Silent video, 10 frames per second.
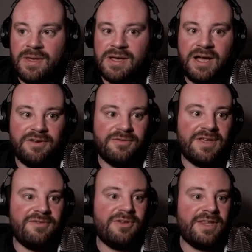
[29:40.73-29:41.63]
kind of
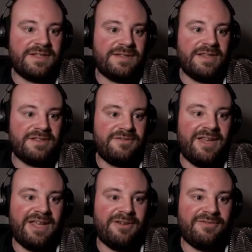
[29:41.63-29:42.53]
give you this
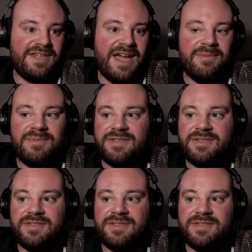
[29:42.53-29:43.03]
feeling of depth.